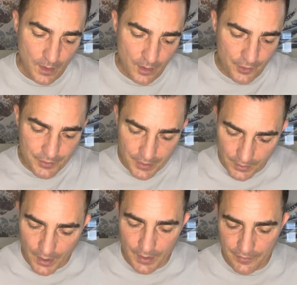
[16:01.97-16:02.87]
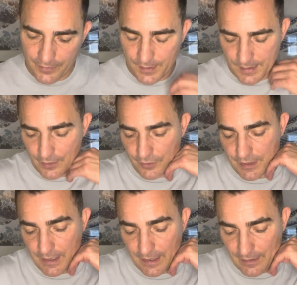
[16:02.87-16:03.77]
There's a lot of this
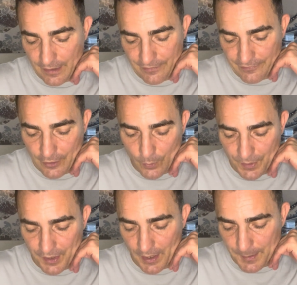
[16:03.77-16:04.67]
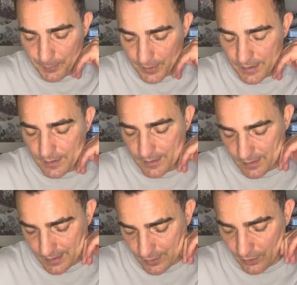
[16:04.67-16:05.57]
energy I feel with High Priestess, the
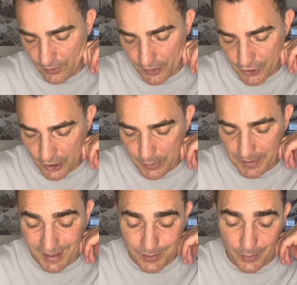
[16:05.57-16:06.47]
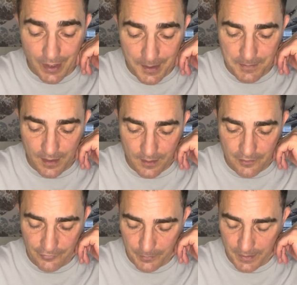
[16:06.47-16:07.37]
Star, the Judgment. That's what I'm getting
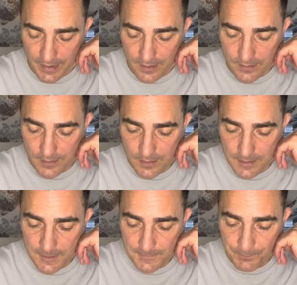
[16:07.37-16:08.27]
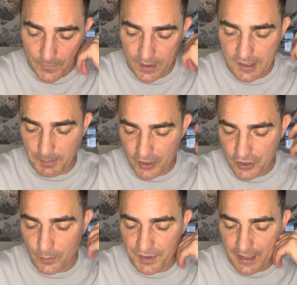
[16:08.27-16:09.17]
from that, especially
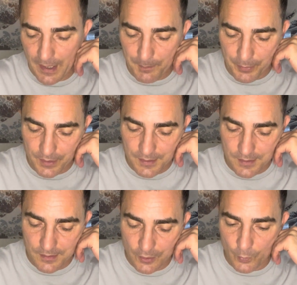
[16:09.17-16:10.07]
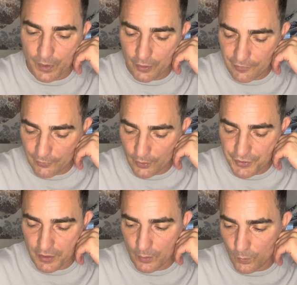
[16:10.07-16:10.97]
with the Empress, the Wheel of
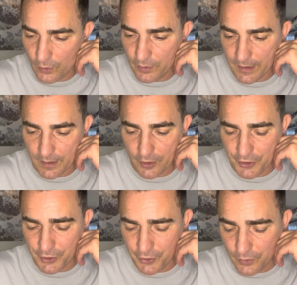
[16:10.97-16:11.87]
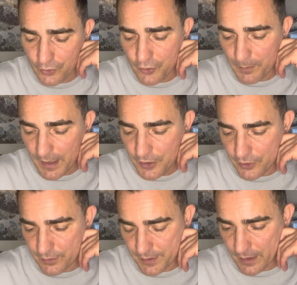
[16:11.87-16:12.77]
Fortune, the World, like huge
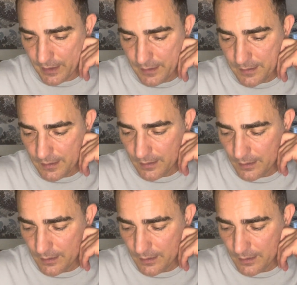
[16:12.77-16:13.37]
majors, guys.